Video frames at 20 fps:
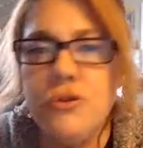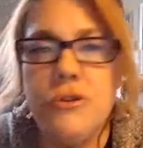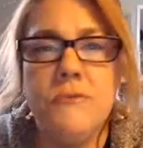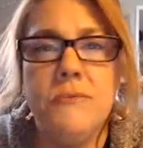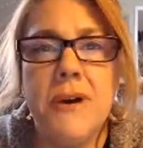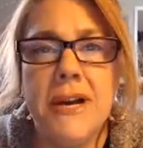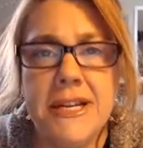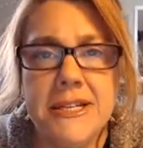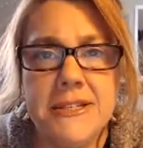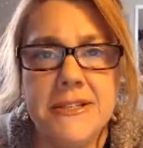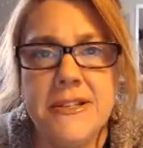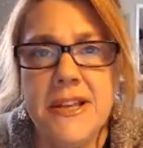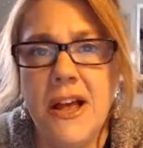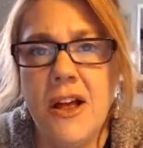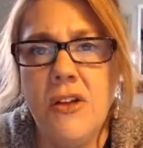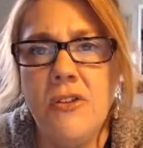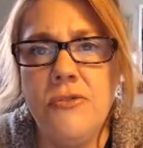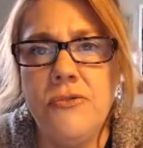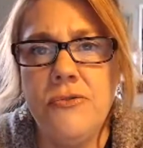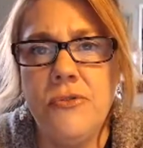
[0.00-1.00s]
to
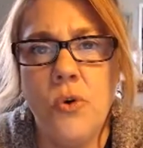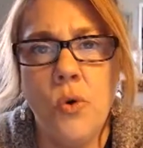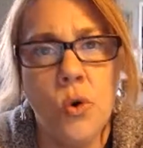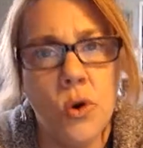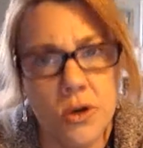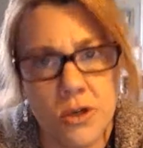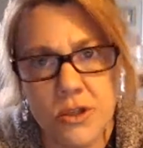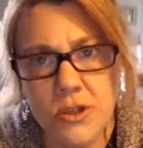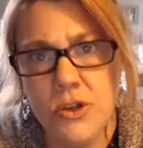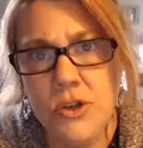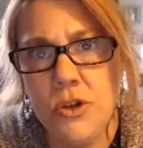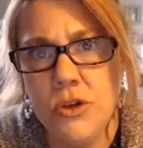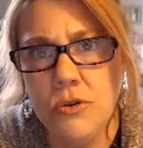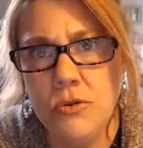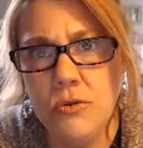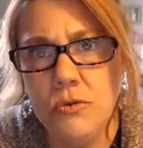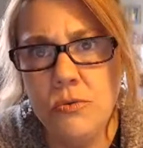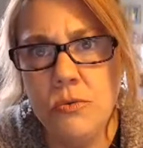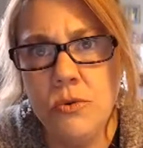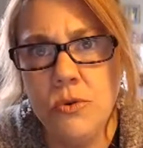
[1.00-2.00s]
myself or to
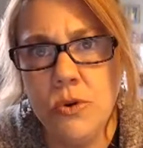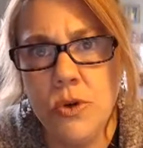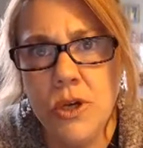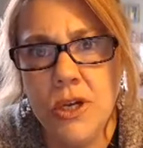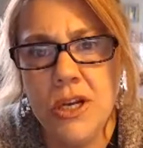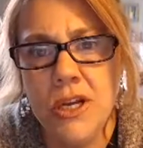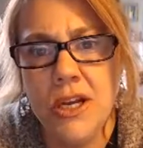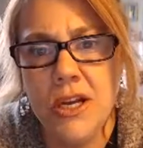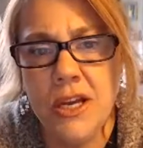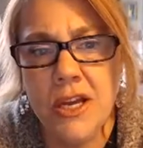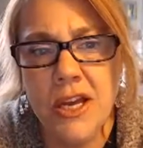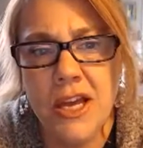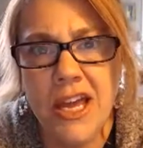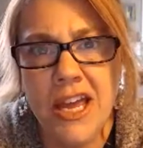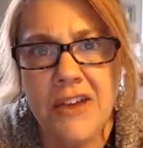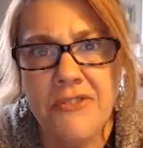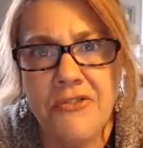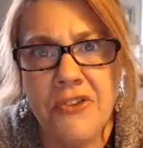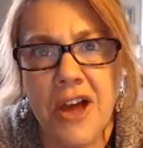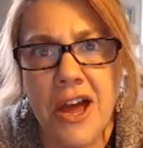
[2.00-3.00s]
you
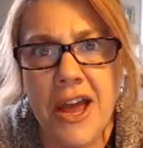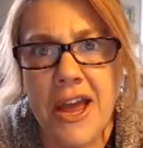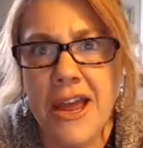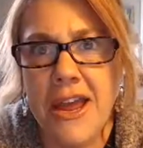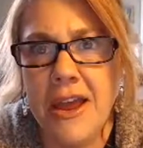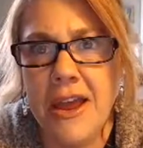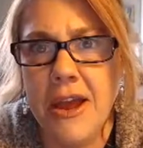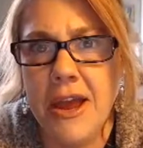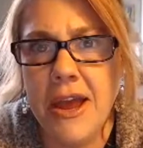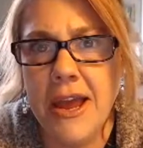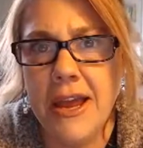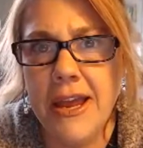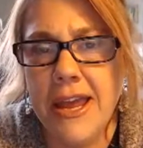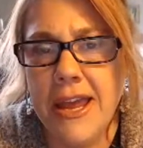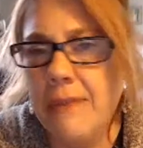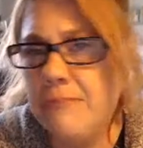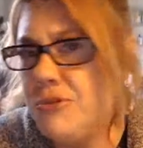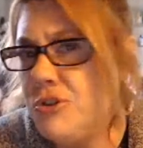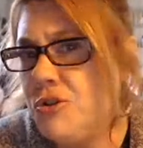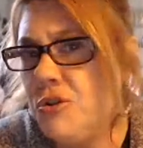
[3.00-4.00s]
if I
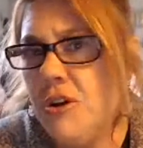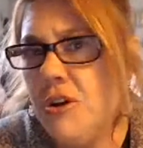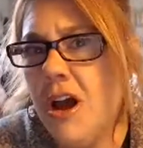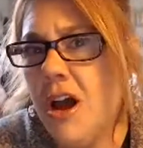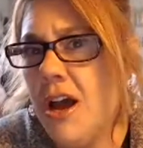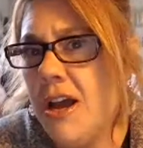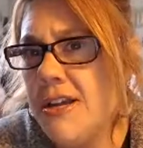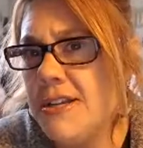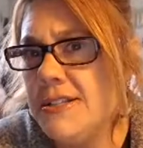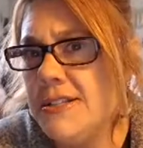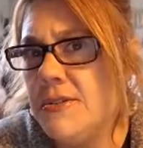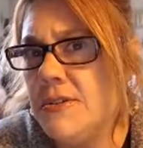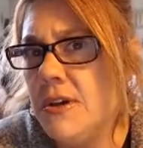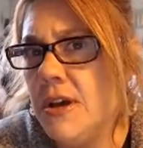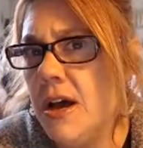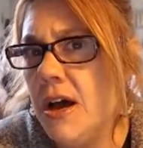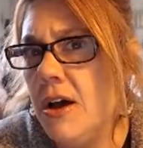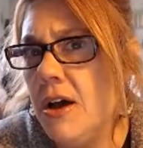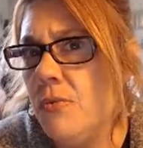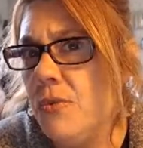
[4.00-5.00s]
kept you guys
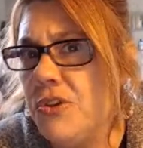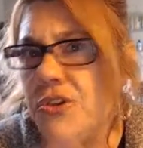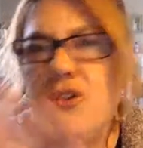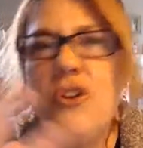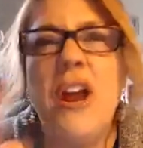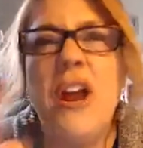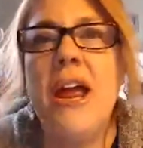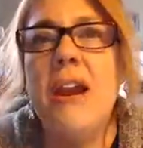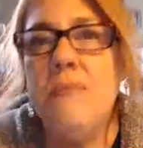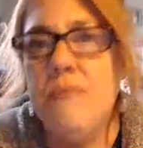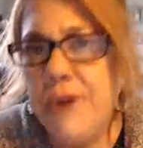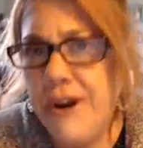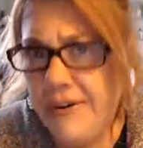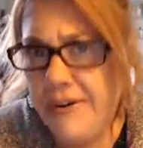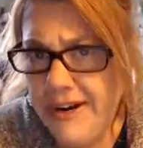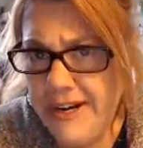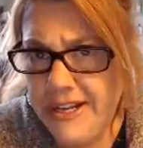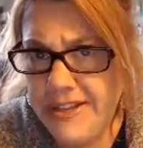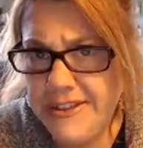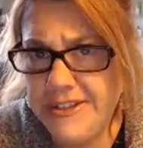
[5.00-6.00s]
with your head
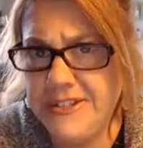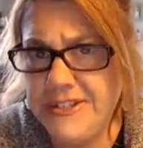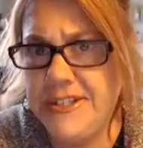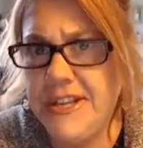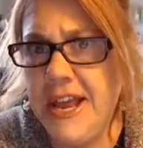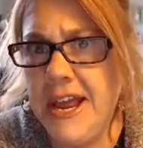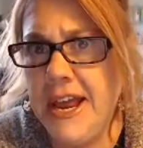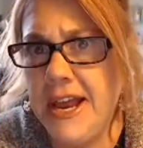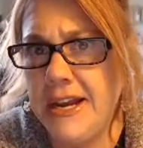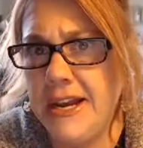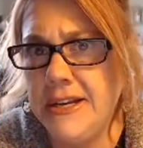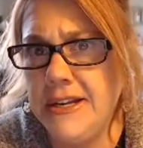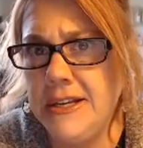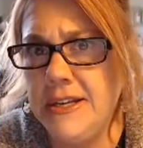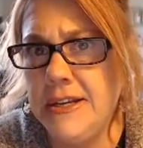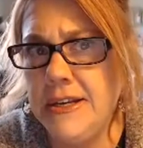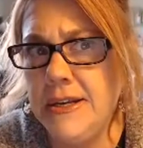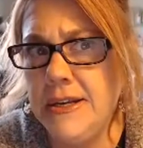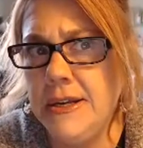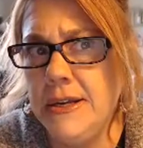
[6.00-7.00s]
buried in the sand,
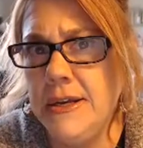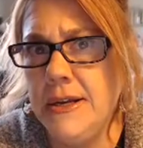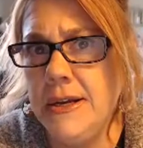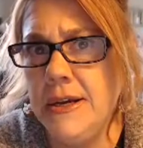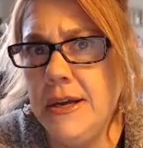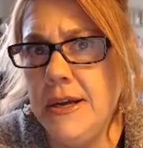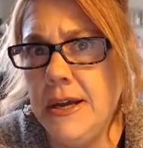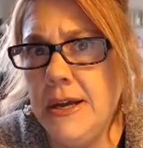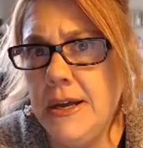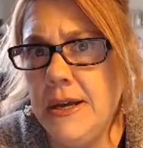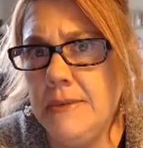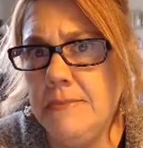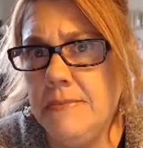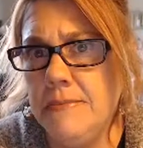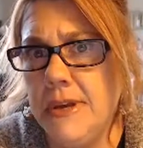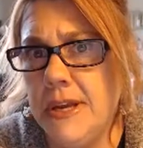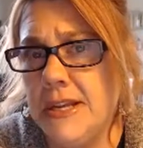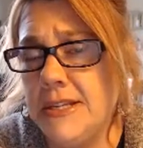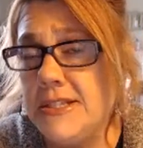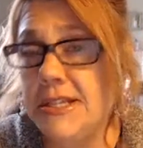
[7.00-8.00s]

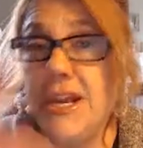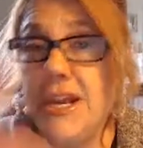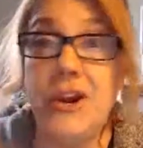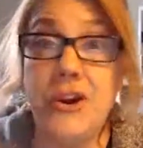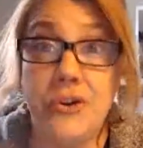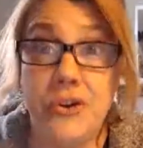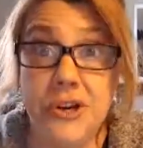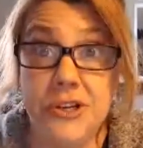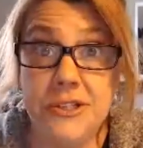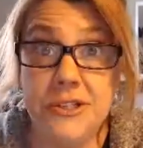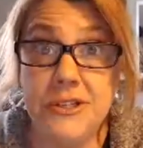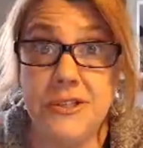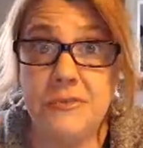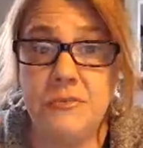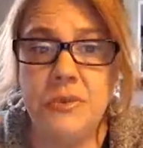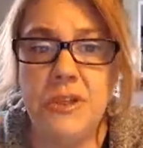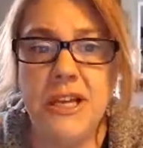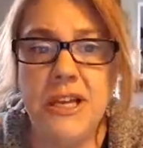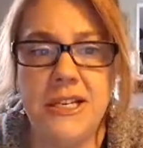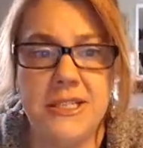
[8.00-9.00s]
because ignorance is
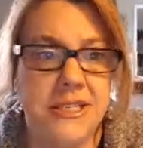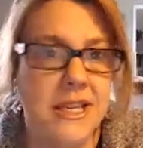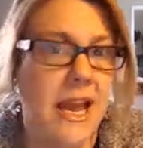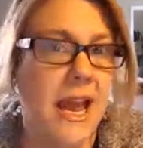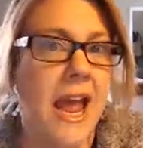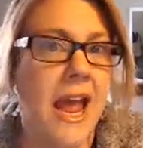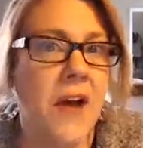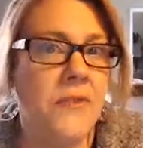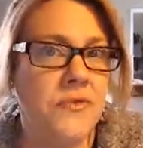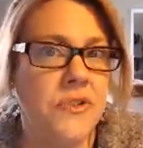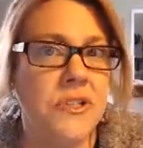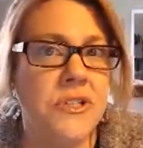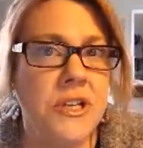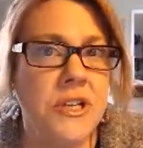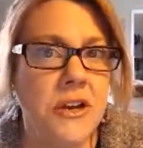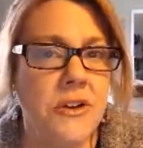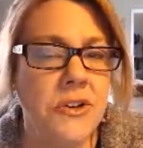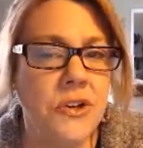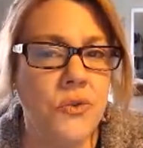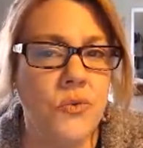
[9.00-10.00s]
bliss. I have to
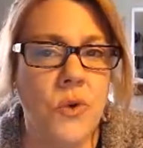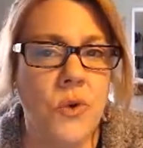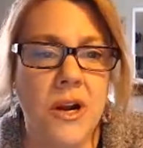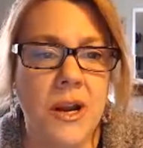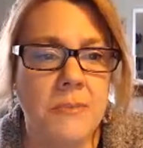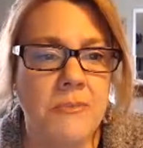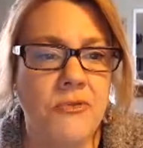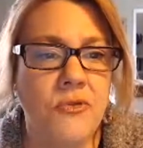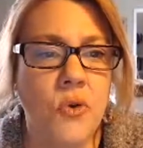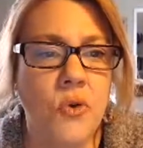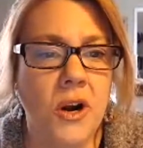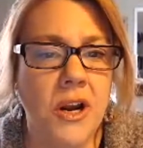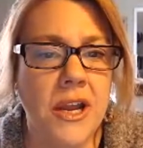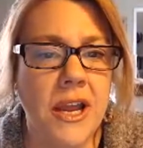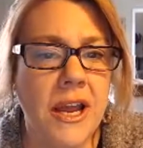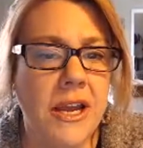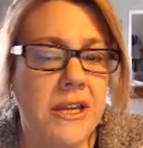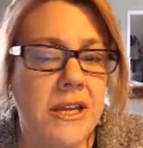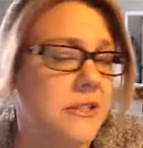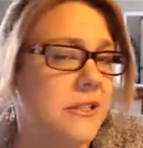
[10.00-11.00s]
tell you what I'm
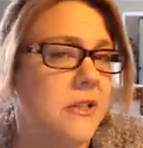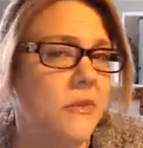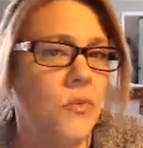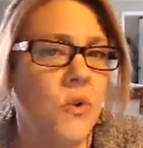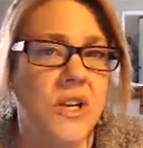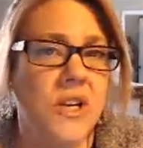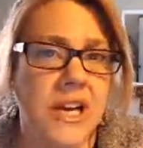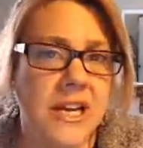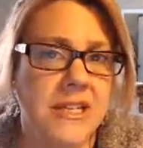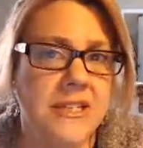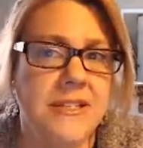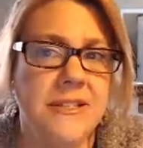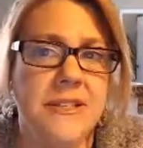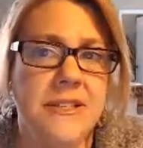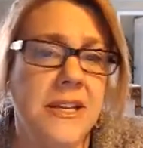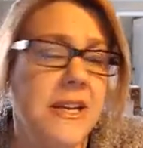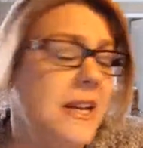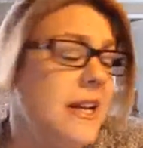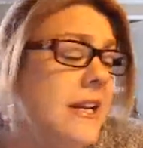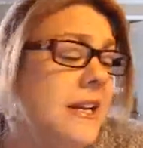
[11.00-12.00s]
forecasting, what I
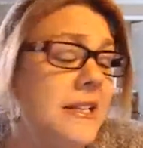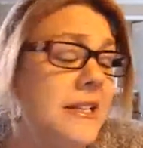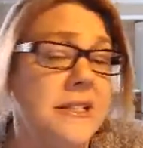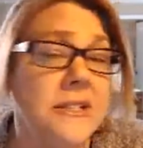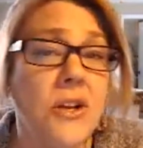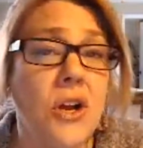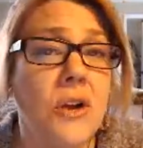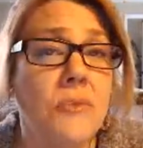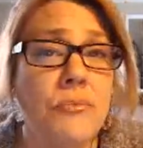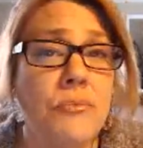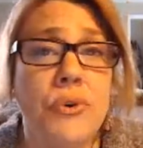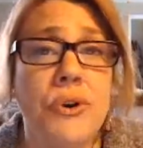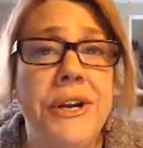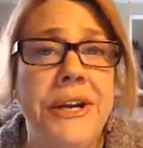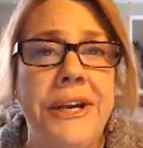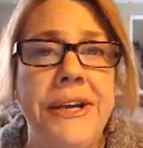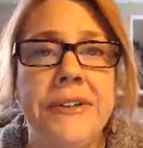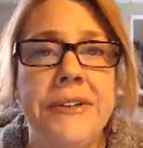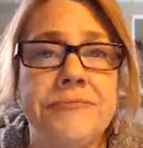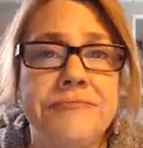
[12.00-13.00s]
see, and it's not
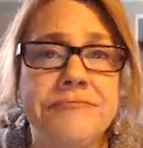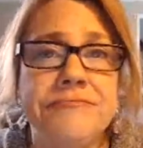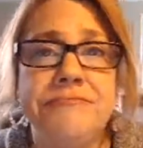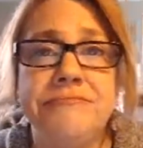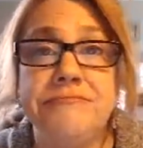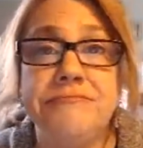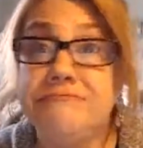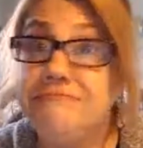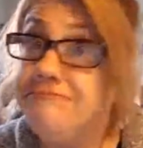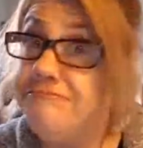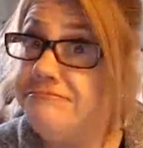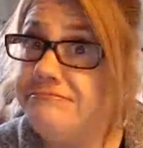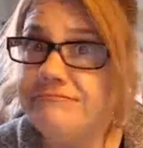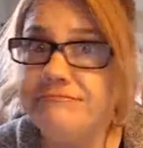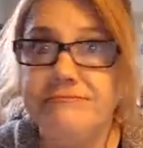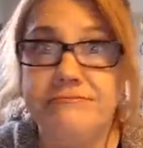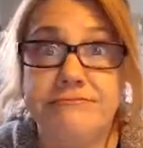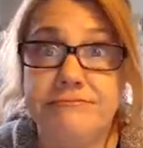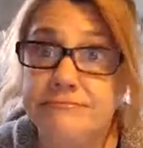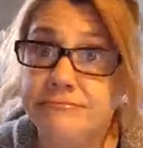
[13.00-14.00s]
pretty.
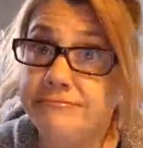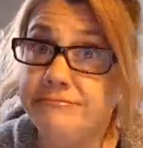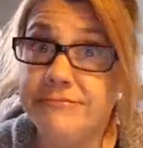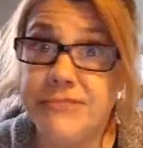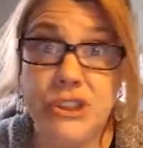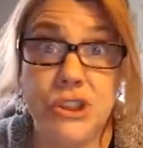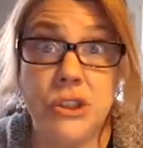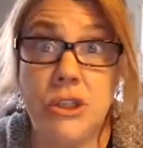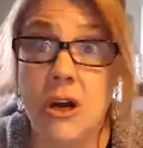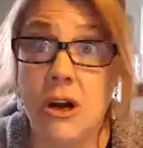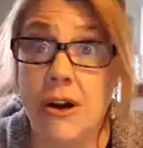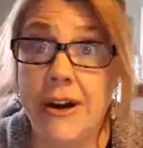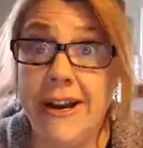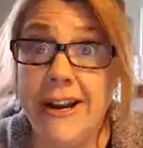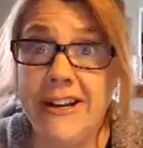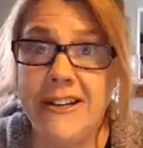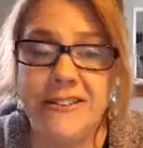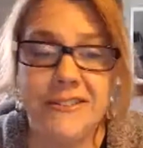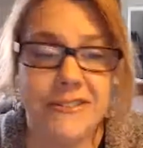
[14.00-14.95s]
Sorry.